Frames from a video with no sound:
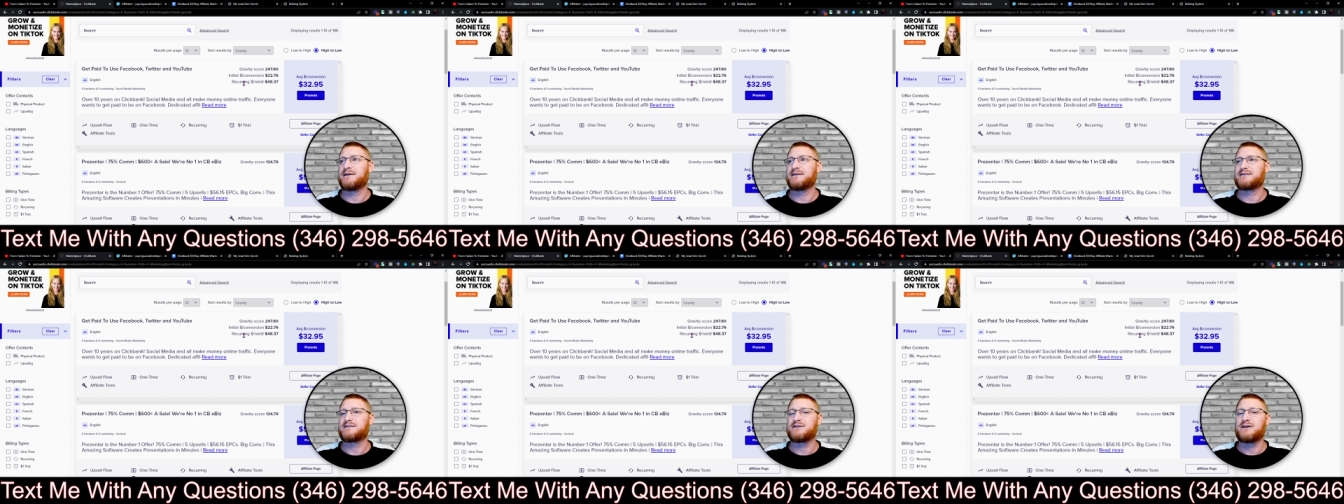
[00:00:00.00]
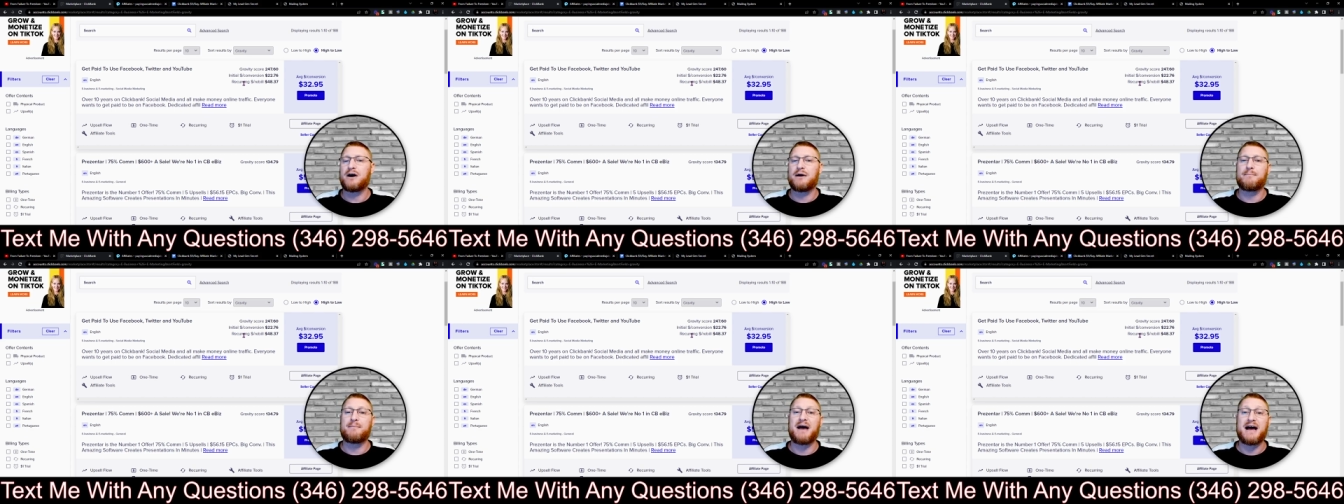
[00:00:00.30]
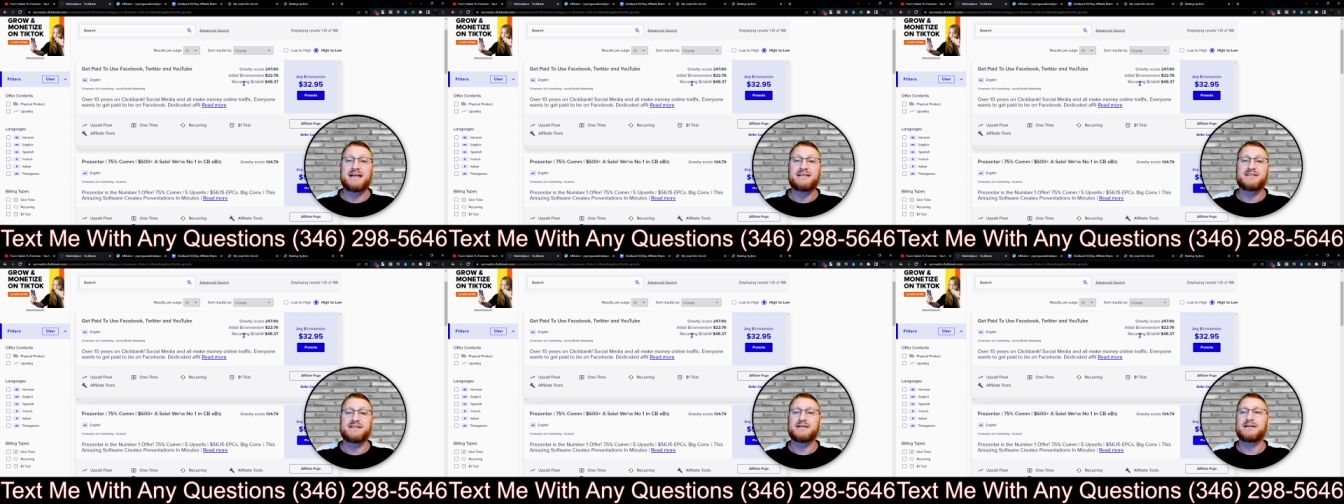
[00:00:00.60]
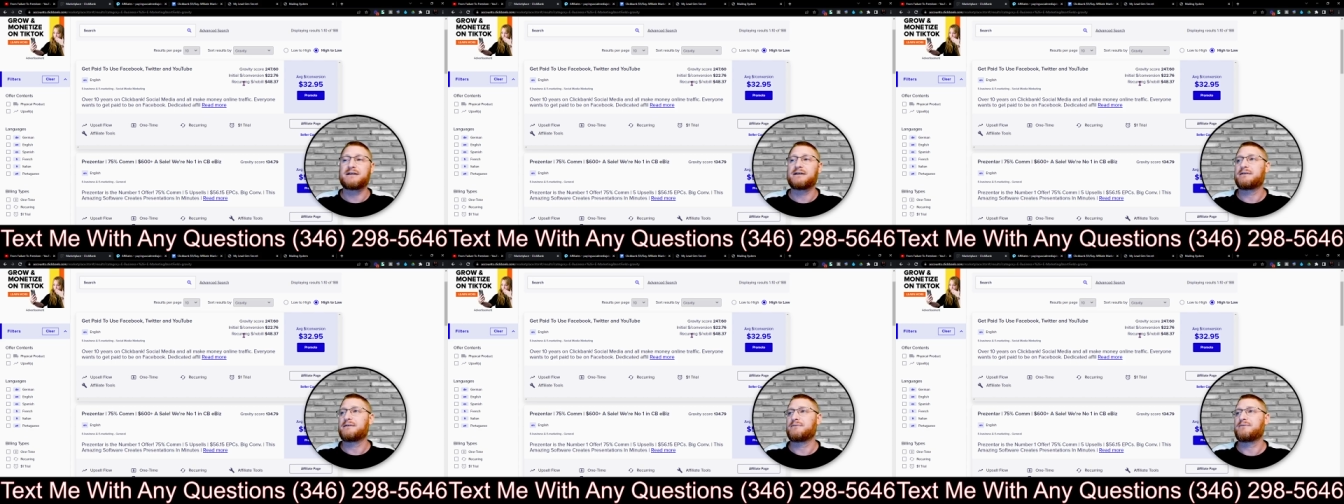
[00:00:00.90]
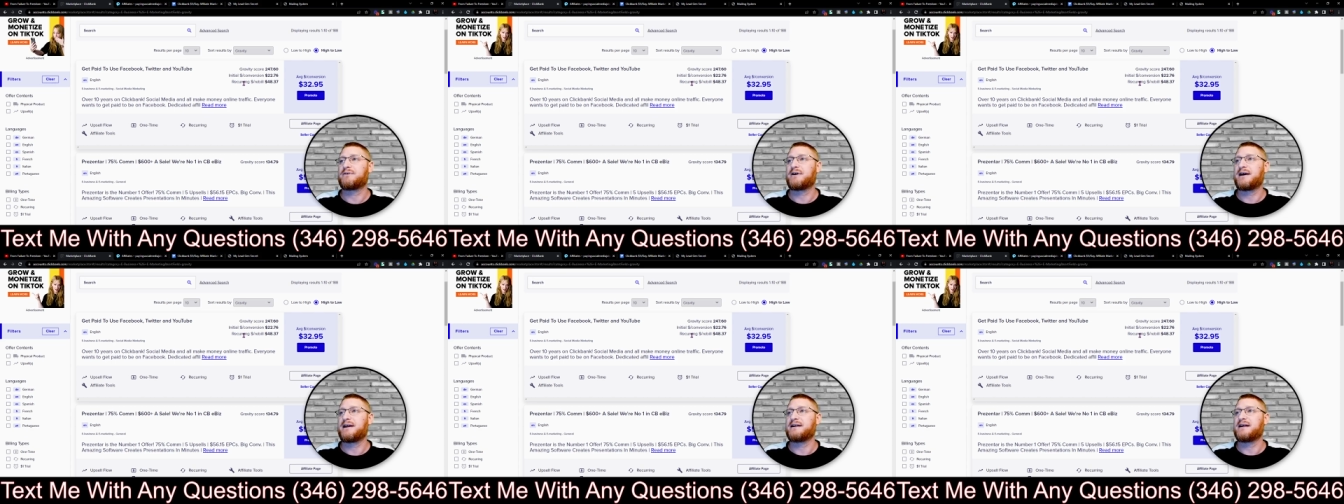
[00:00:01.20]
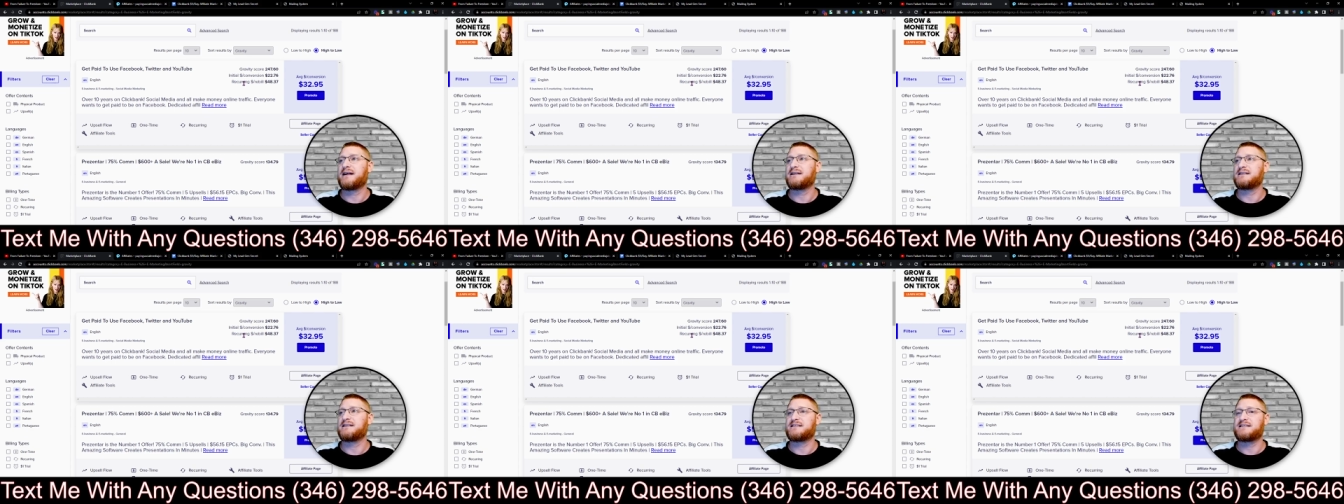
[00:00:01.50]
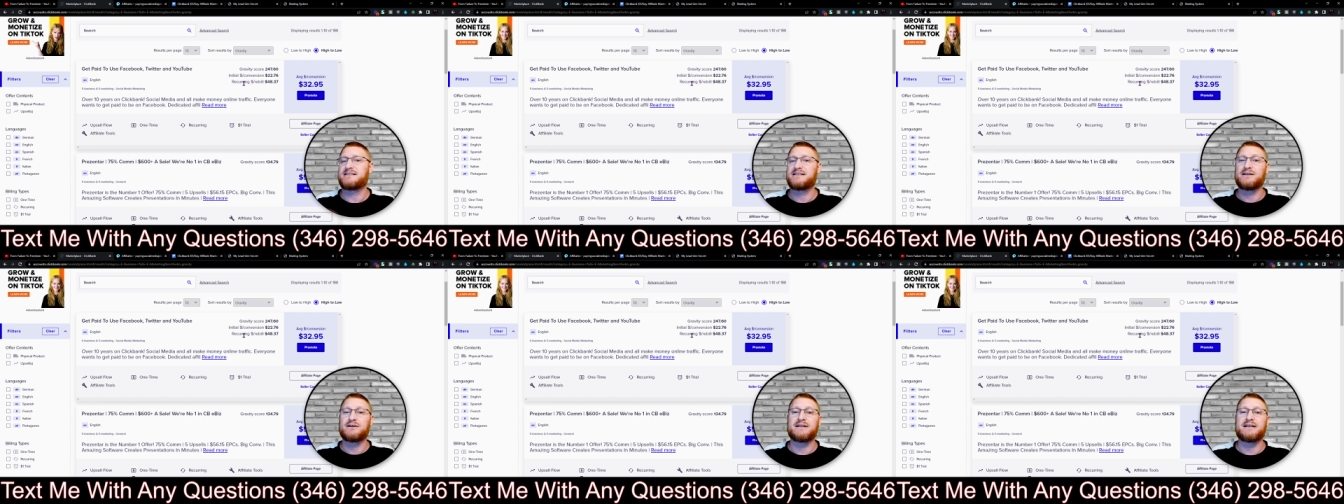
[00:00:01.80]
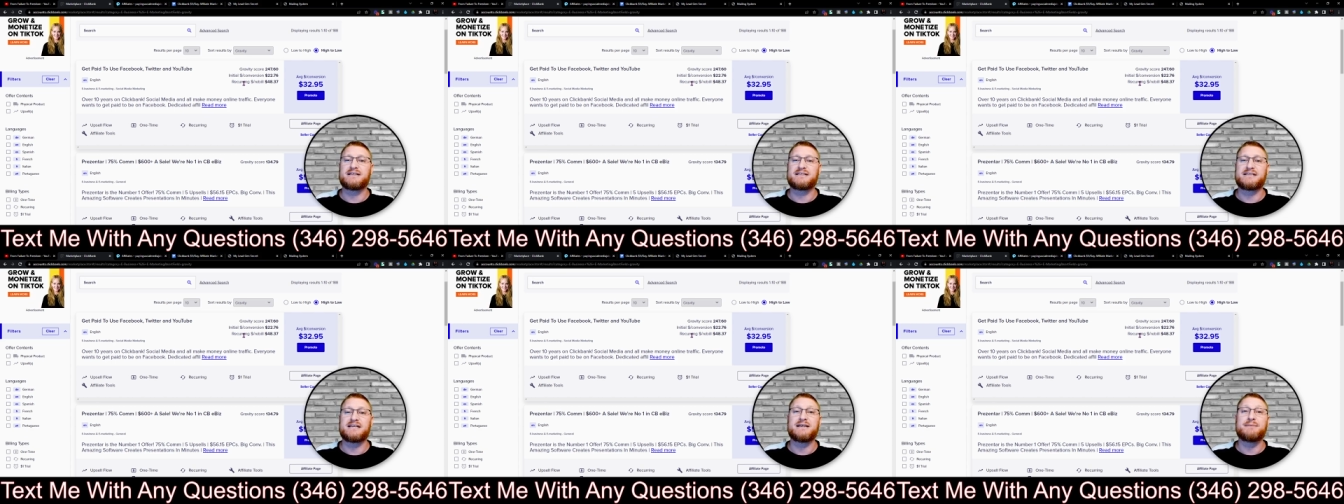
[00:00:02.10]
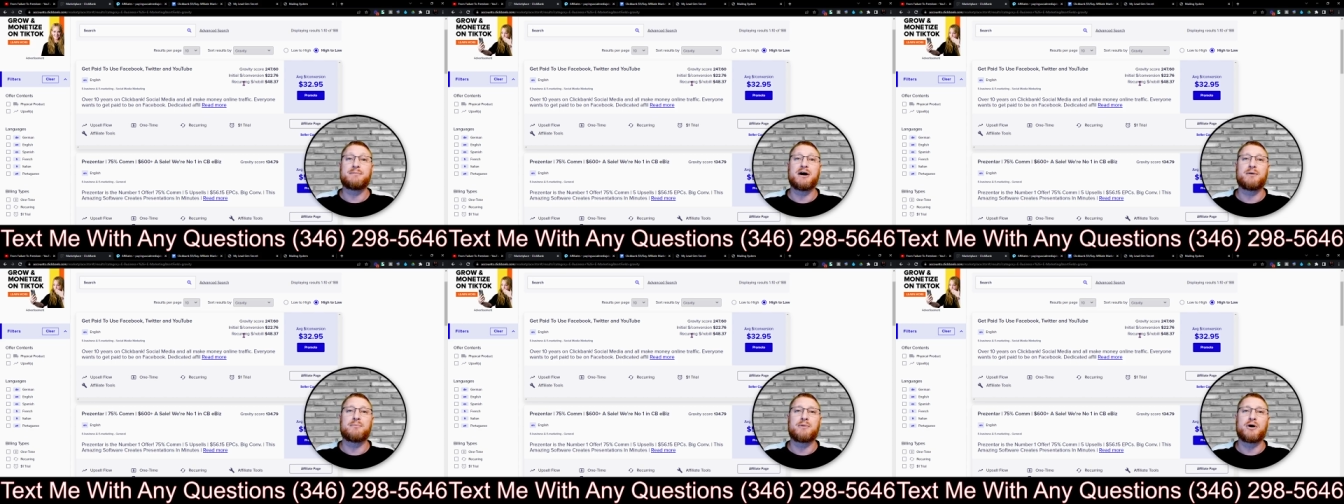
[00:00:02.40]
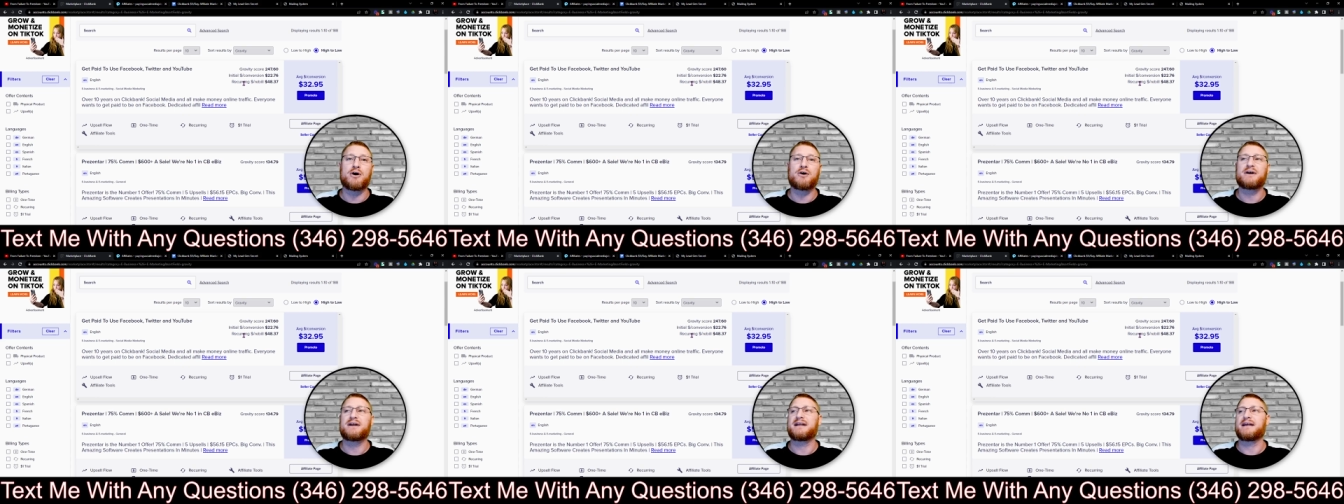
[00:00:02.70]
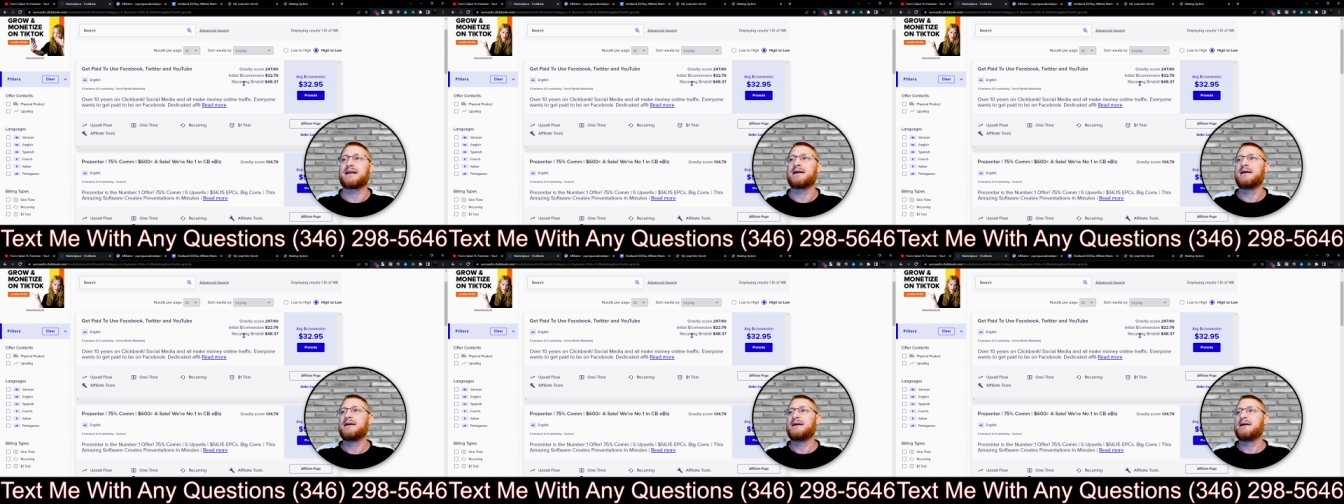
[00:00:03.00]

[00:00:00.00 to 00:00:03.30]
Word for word: not magic, right? And it's email marketing.